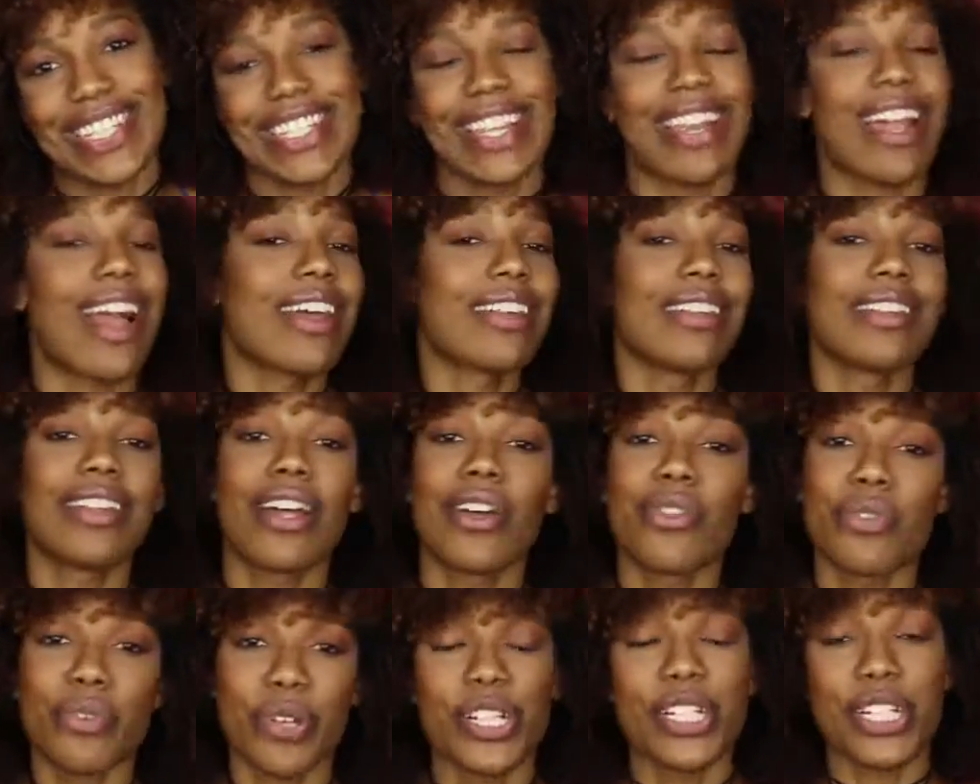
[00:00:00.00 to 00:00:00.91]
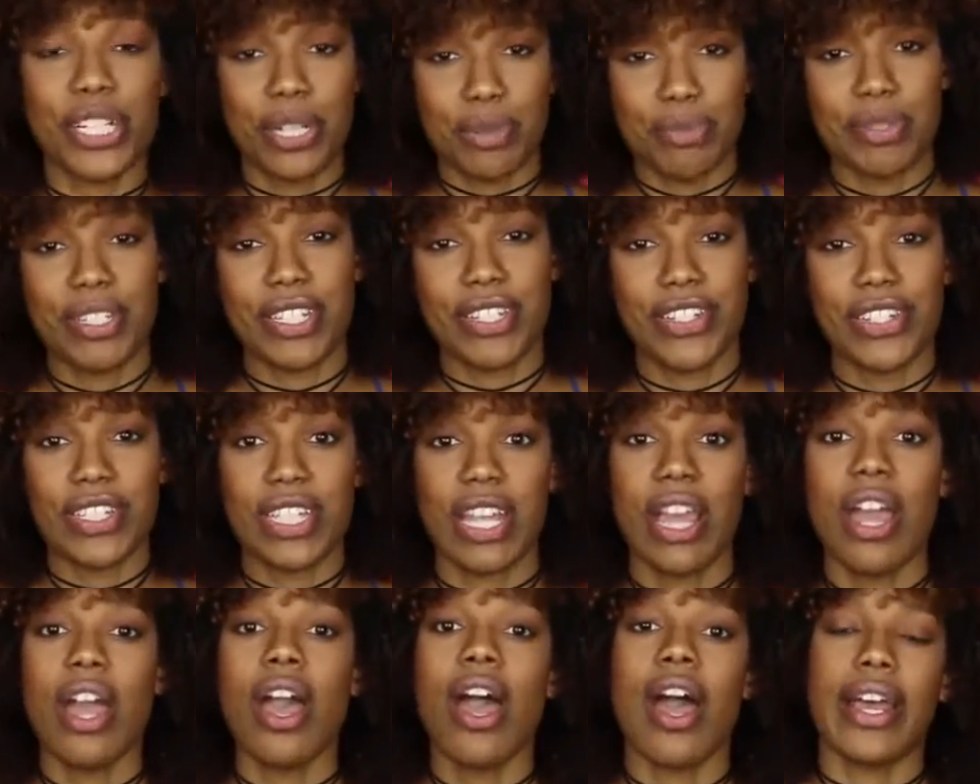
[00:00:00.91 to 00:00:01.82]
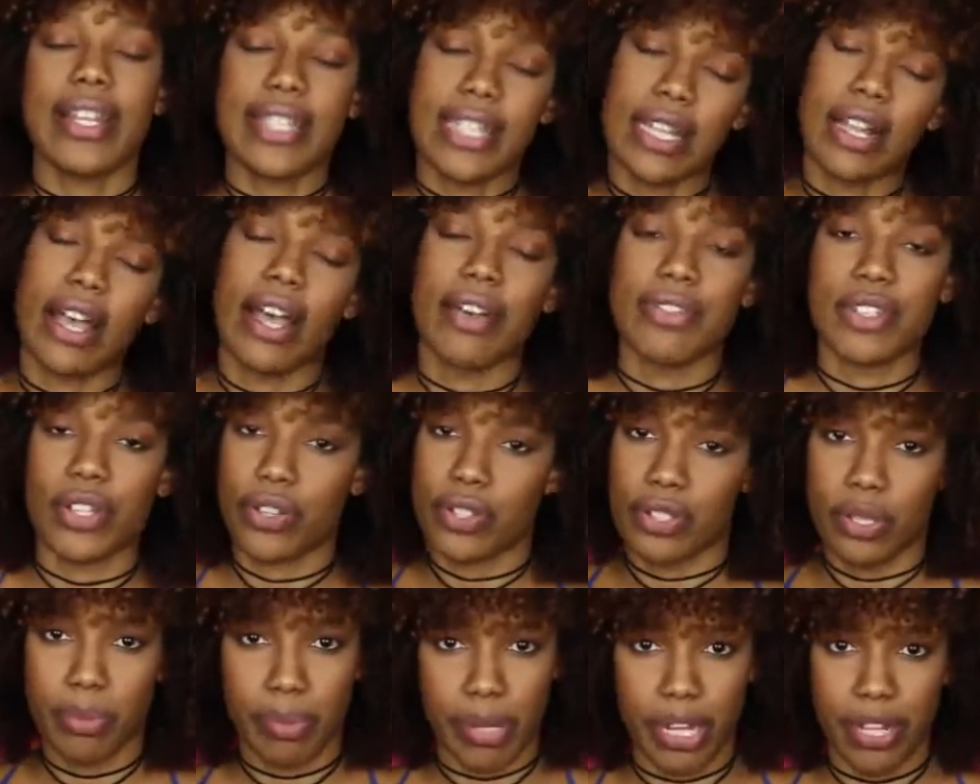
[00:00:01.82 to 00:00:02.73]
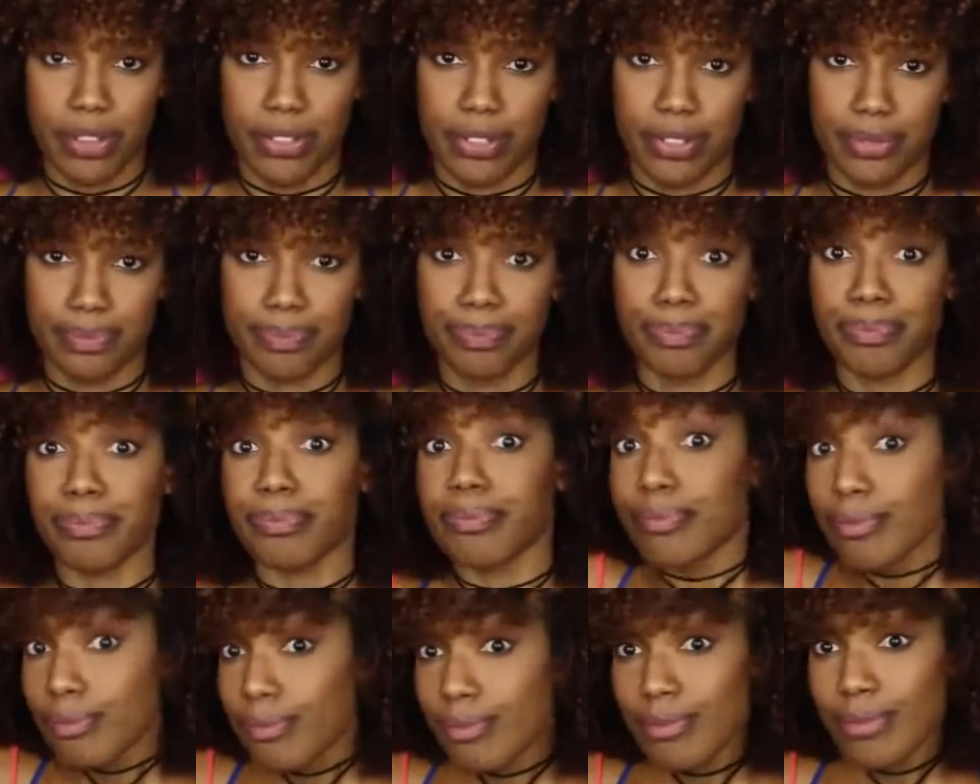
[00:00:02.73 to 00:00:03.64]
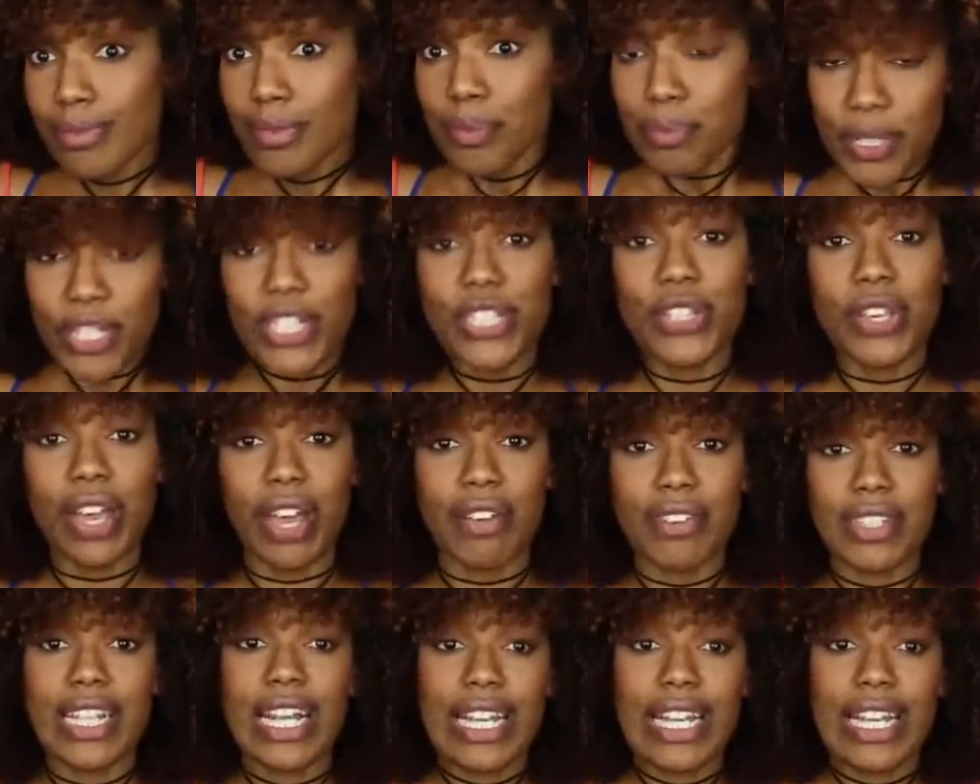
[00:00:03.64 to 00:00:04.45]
It's like, I love wearing jumpsuits until I have to go to the bathroom. Because you have